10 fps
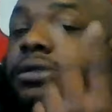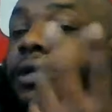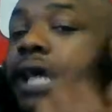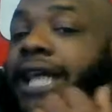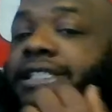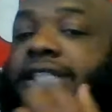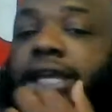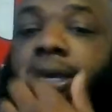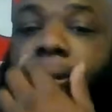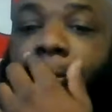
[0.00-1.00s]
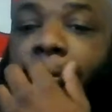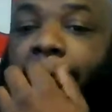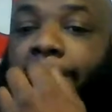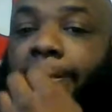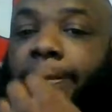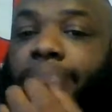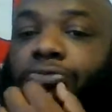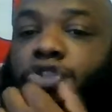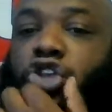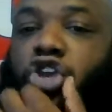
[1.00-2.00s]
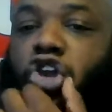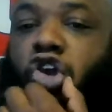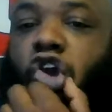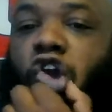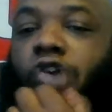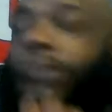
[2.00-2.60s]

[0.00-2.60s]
I see it. Euro.